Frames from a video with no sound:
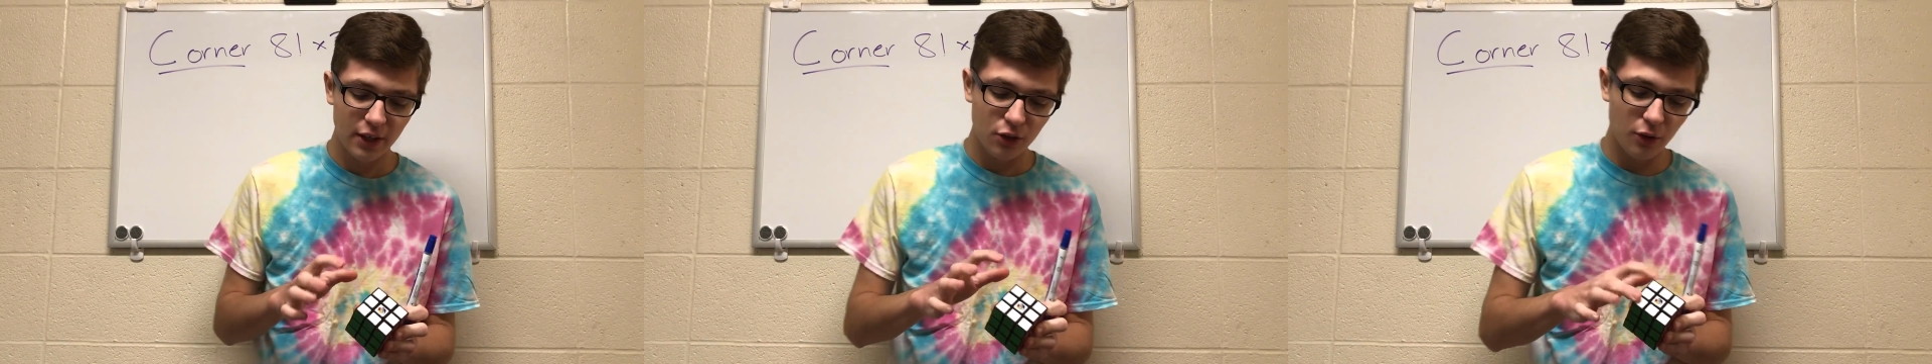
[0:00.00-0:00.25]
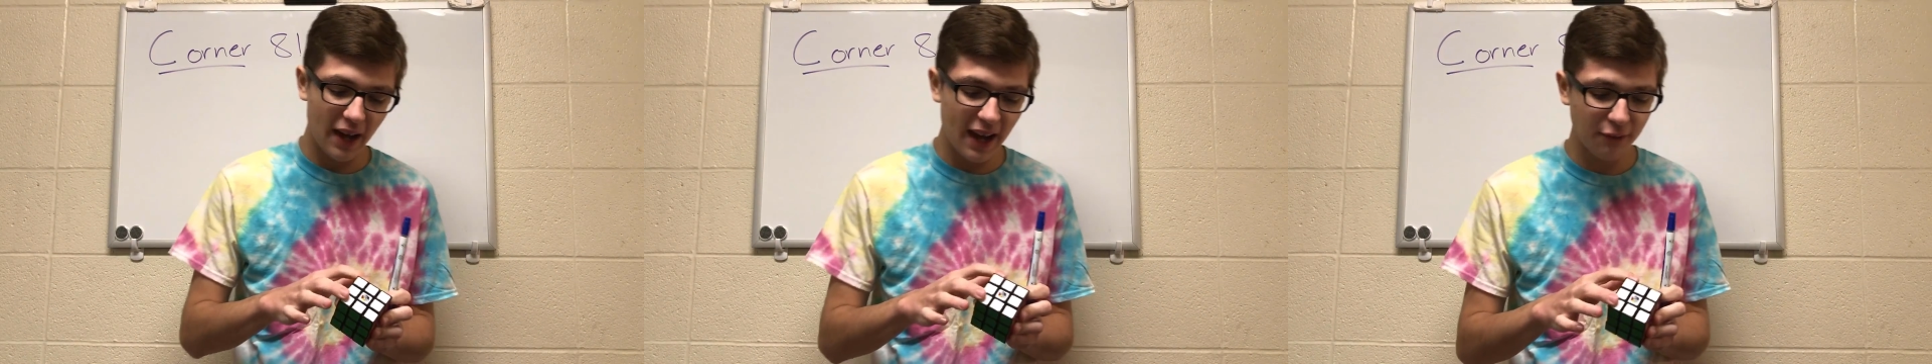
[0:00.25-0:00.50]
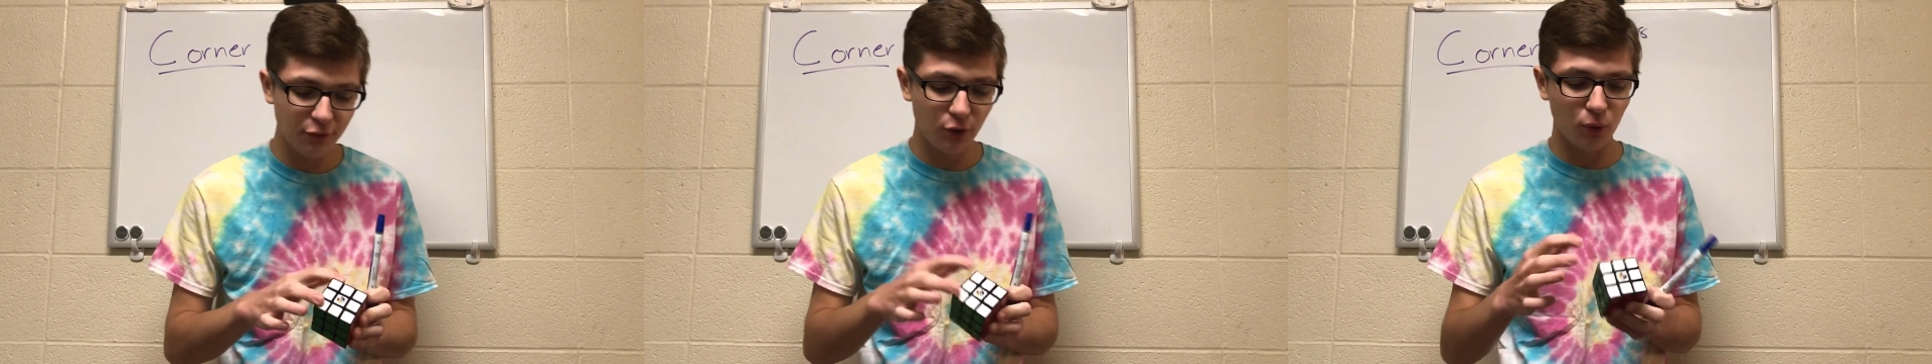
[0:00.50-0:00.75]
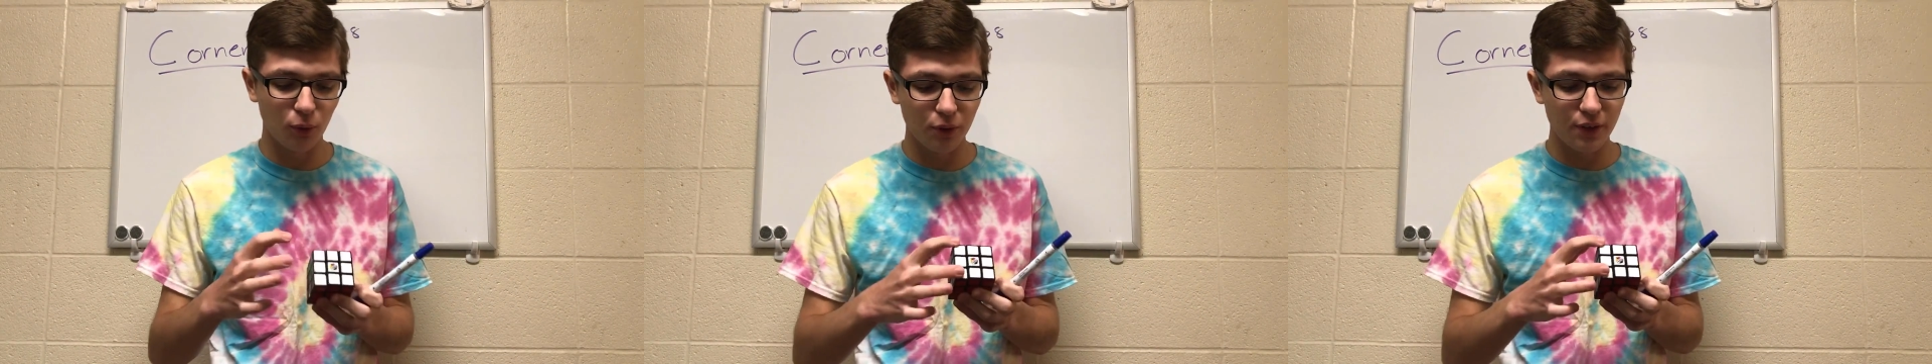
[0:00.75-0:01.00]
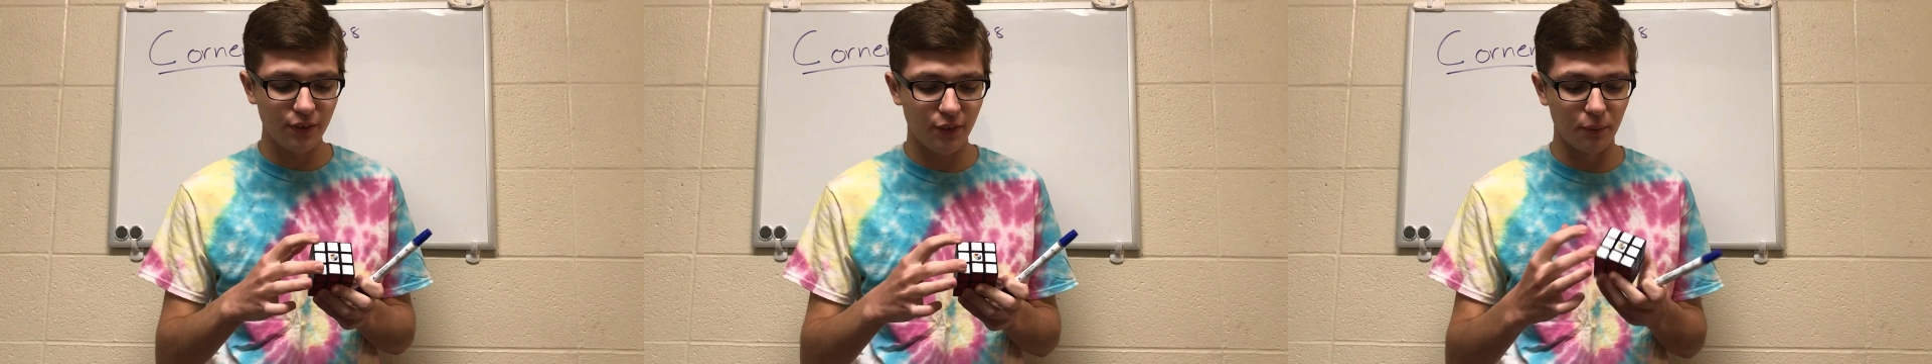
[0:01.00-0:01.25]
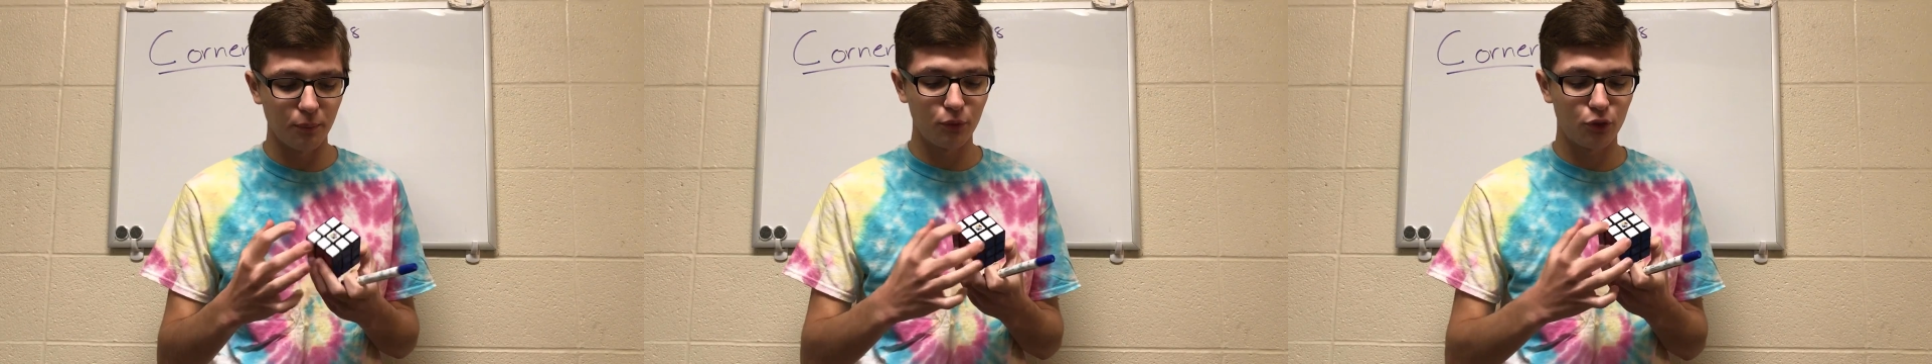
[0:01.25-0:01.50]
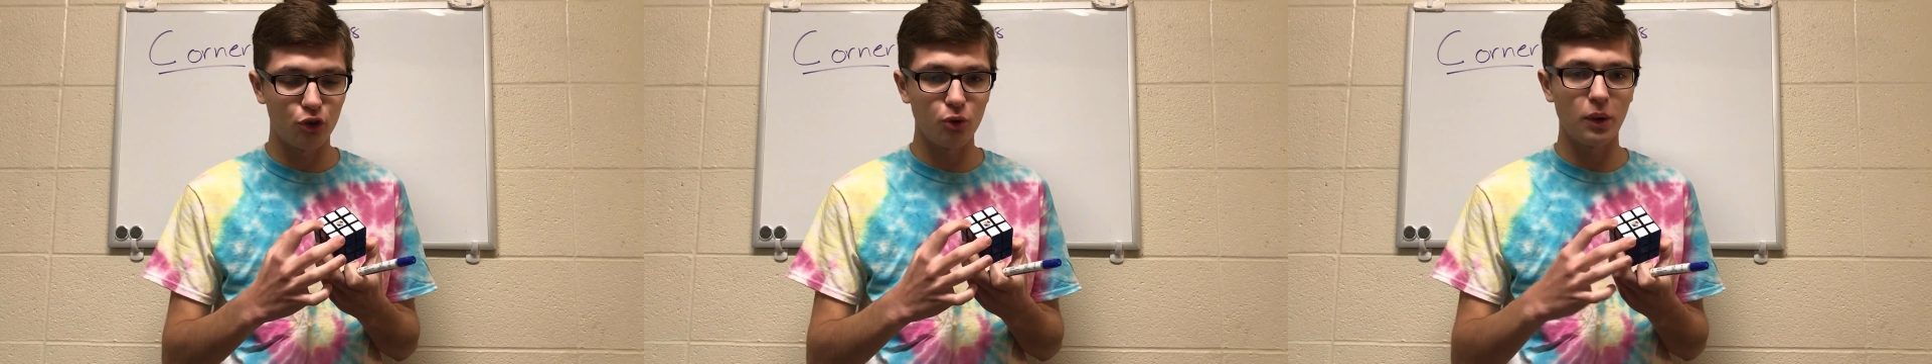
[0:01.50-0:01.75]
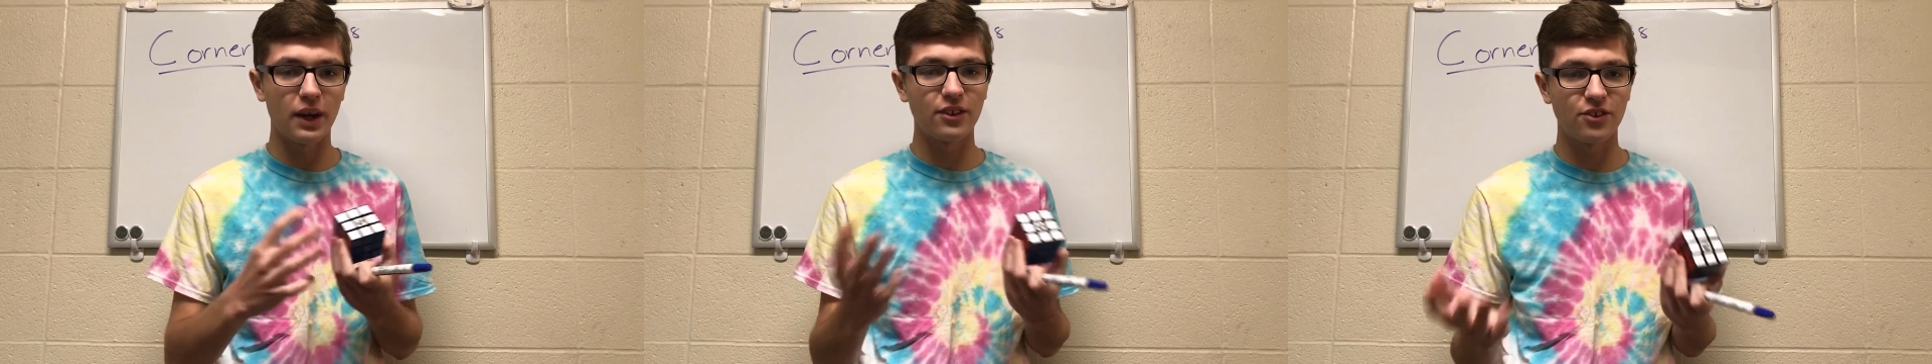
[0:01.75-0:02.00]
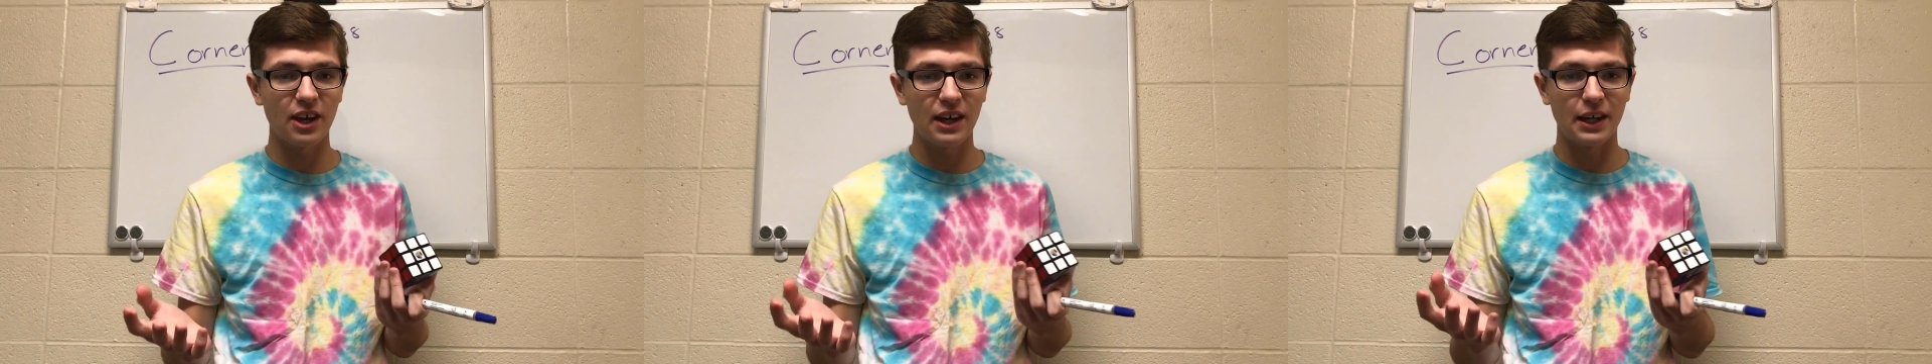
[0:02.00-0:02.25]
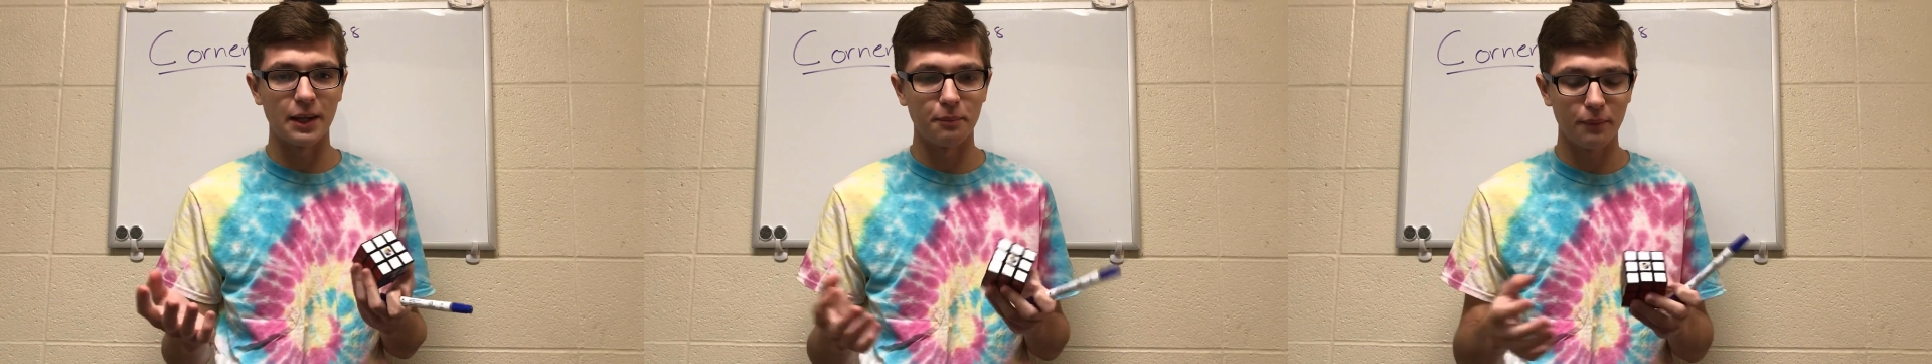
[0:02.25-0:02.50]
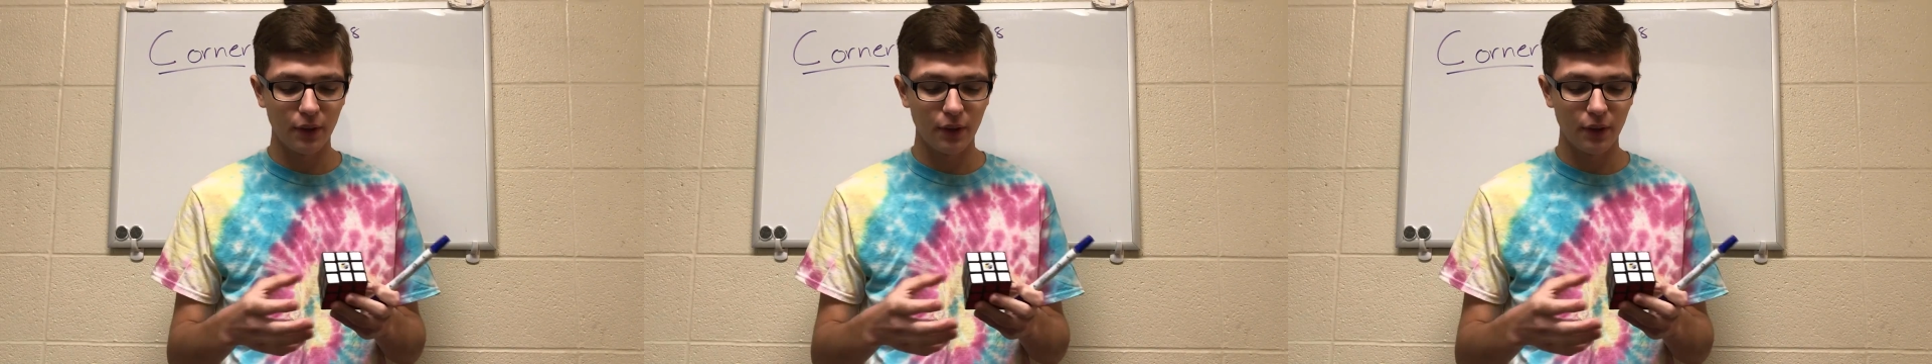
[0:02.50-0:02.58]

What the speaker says: You have to orient them 2 at a time.